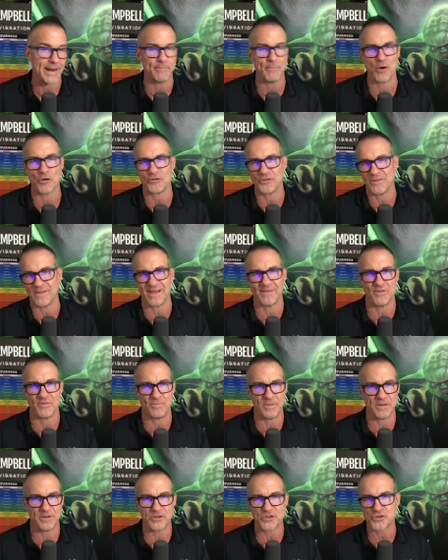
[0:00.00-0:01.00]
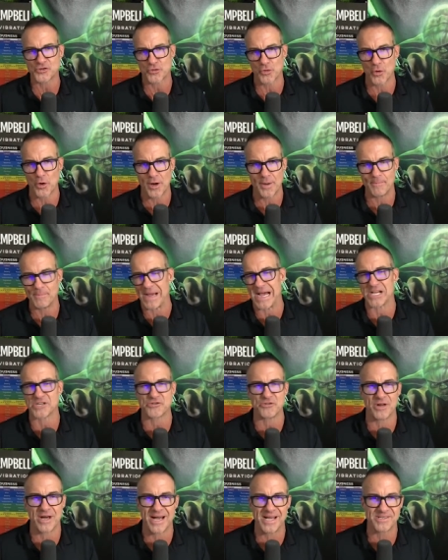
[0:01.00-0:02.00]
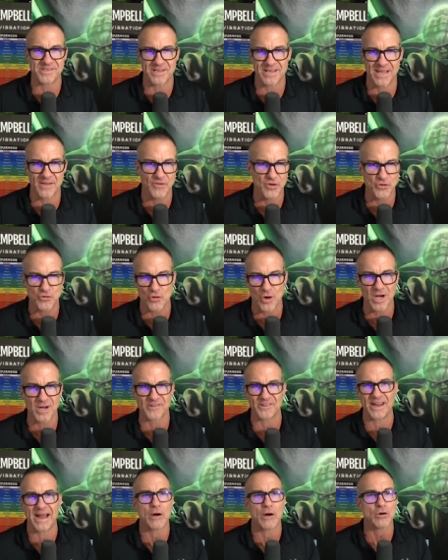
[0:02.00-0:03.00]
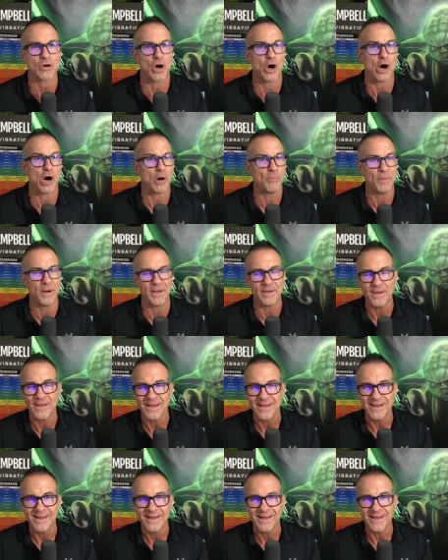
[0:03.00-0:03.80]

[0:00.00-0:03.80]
and most of them have been destroyed and bastardized and given drugs and alcohol. But,